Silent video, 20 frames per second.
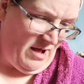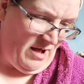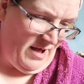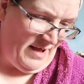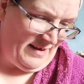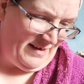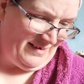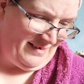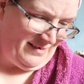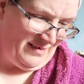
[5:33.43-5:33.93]

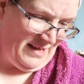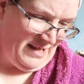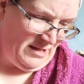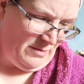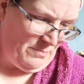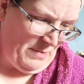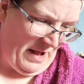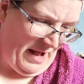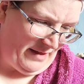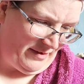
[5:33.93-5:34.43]
I can see
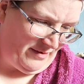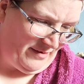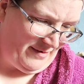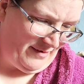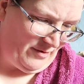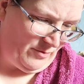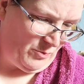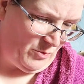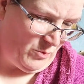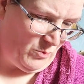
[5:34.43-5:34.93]
the
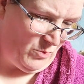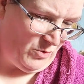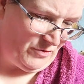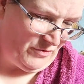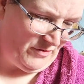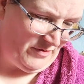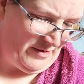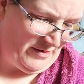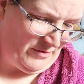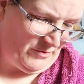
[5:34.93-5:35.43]
patterns, but what
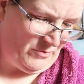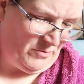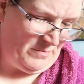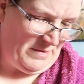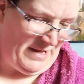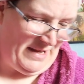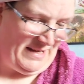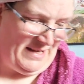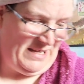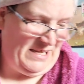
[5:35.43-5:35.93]
does it all
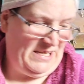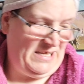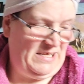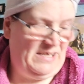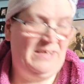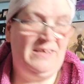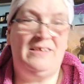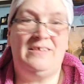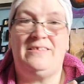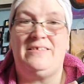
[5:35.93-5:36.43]
mean?
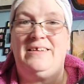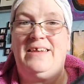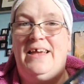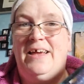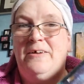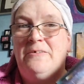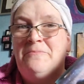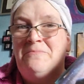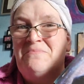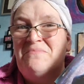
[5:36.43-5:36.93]
So
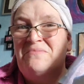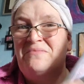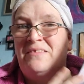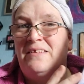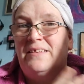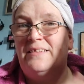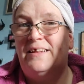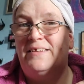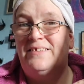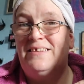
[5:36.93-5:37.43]
yeah,
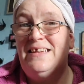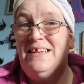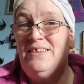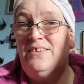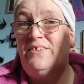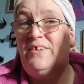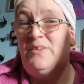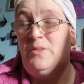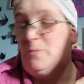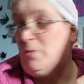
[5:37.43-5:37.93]
that's the
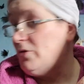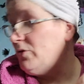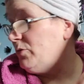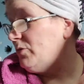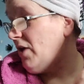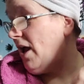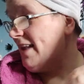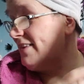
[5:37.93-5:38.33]
inside of the box.